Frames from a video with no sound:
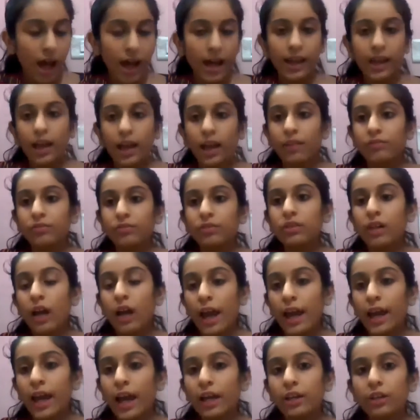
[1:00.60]
I
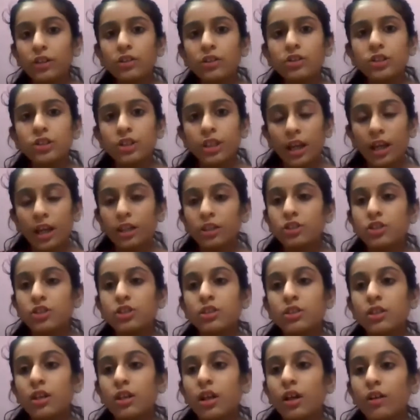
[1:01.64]
had to change
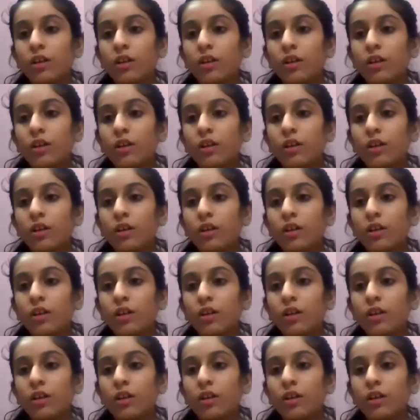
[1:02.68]
the